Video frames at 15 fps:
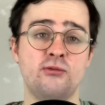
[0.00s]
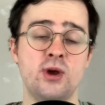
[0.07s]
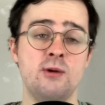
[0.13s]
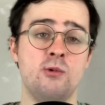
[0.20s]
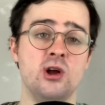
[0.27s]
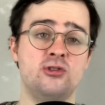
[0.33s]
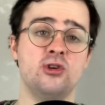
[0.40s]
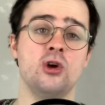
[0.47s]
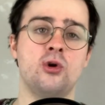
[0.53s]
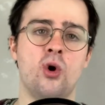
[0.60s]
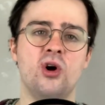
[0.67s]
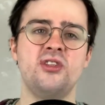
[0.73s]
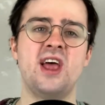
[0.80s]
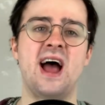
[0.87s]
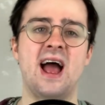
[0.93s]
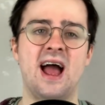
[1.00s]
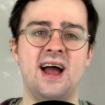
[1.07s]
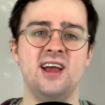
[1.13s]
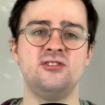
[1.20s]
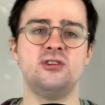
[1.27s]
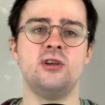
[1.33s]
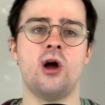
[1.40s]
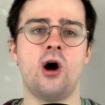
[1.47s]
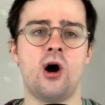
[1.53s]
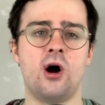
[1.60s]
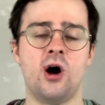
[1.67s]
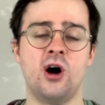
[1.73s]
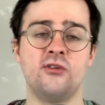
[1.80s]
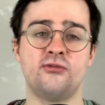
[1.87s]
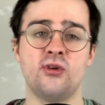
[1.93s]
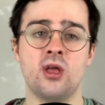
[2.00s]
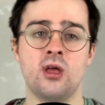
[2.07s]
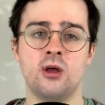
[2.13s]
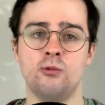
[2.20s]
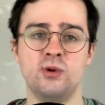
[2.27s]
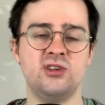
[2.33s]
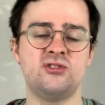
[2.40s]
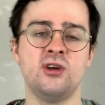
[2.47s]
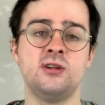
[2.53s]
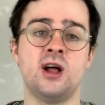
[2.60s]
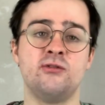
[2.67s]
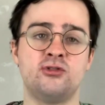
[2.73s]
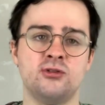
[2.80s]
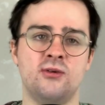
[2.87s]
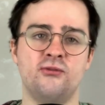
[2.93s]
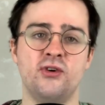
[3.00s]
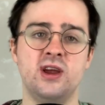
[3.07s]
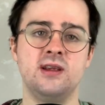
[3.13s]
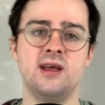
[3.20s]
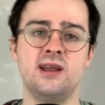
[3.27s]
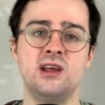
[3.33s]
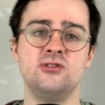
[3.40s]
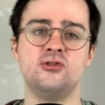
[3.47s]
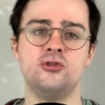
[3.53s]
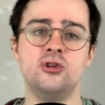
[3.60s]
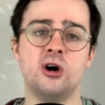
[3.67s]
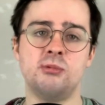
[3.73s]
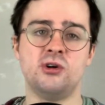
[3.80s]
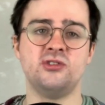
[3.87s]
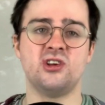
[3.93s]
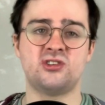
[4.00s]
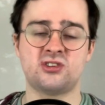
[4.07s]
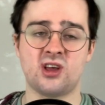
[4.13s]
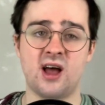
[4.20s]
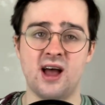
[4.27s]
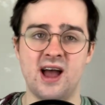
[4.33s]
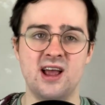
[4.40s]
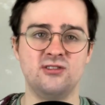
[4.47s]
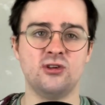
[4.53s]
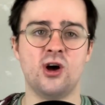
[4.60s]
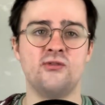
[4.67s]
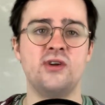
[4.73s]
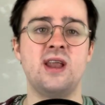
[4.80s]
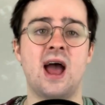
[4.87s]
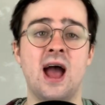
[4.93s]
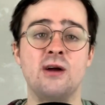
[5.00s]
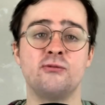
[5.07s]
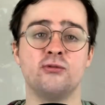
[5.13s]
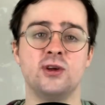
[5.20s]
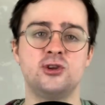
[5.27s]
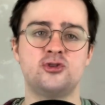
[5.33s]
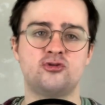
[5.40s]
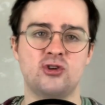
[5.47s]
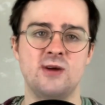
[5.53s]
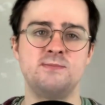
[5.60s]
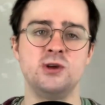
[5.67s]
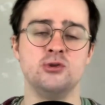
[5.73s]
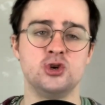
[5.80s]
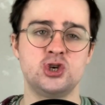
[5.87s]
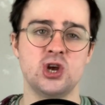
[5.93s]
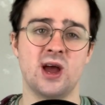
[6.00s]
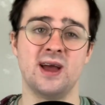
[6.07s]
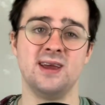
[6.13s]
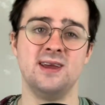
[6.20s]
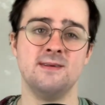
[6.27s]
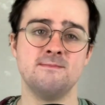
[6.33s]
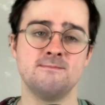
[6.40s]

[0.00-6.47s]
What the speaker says: if we were to cut that height in half, we still have something that is double the size of an average trebuchet.